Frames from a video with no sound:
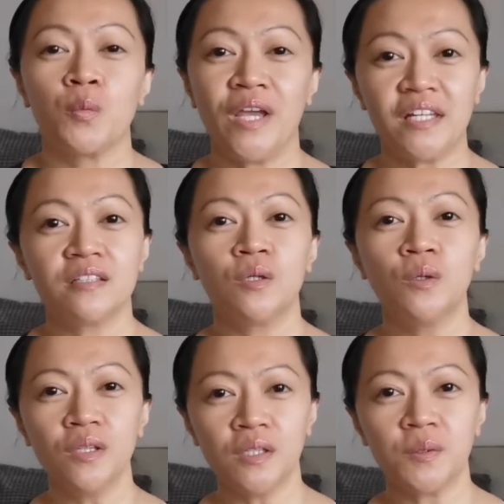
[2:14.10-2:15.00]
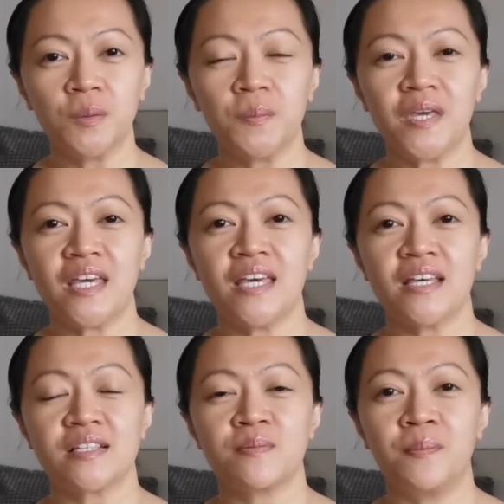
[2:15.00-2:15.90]
weighted hula hoop
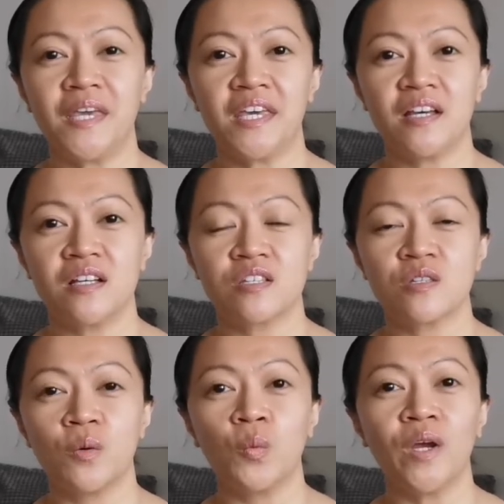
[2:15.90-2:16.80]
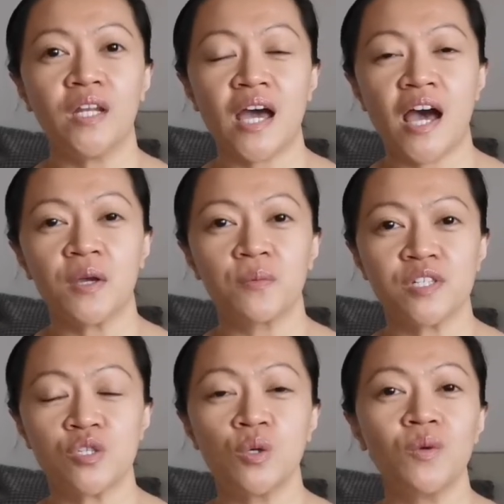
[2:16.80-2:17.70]
is because when I
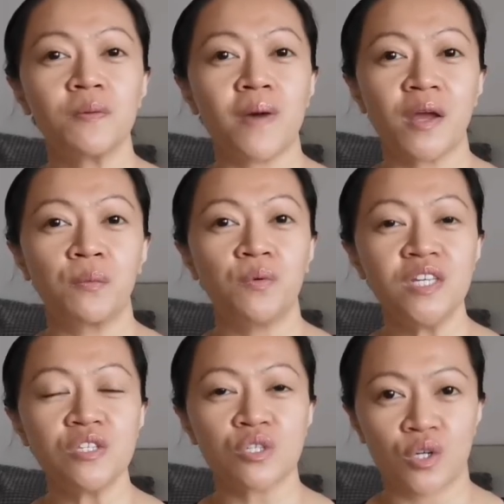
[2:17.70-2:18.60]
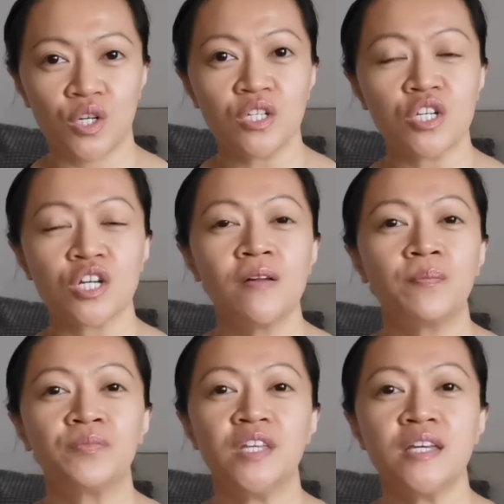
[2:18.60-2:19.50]
was doing my research,
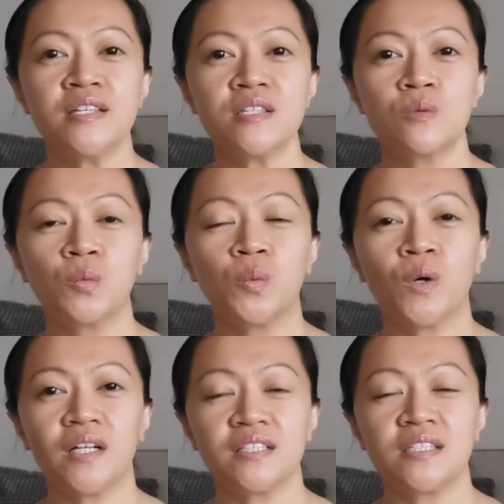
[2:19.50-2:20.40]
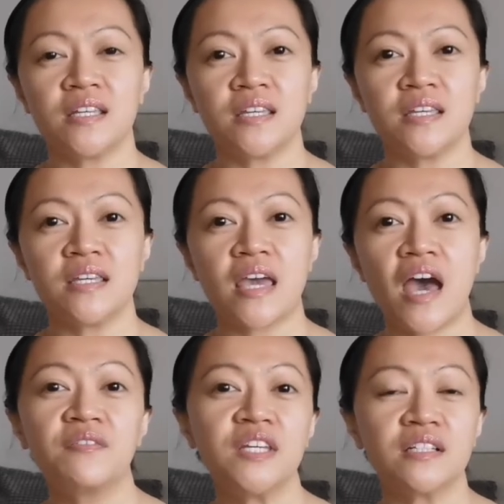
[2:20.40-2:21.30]
this was the
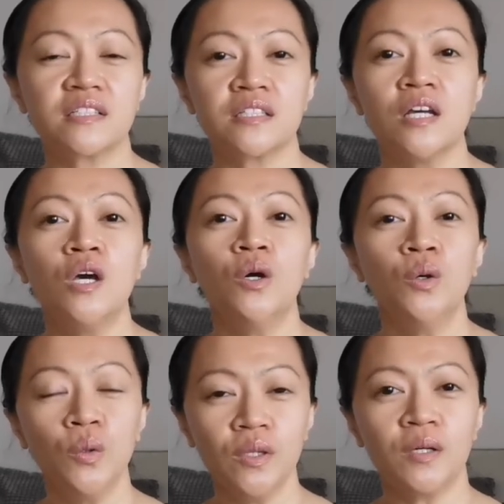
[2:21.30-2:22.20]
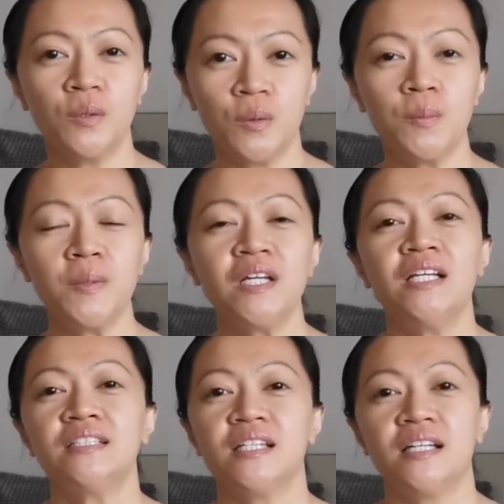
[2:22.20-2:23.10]
heaviest hula hoop
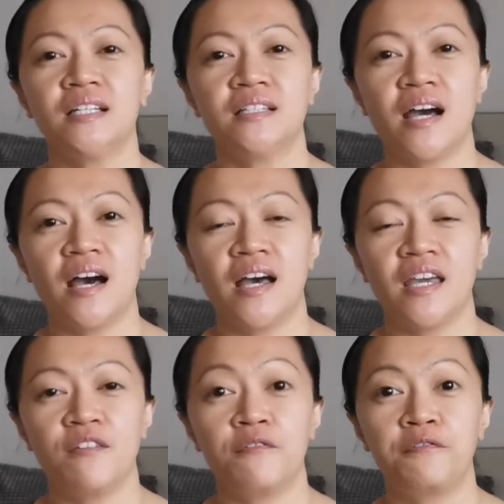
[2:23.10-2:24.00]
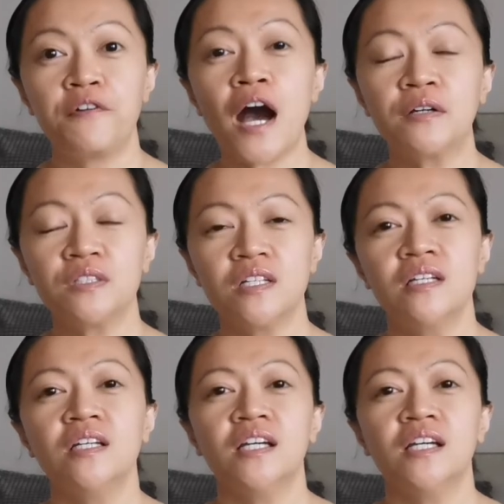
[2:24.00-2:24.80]
that I found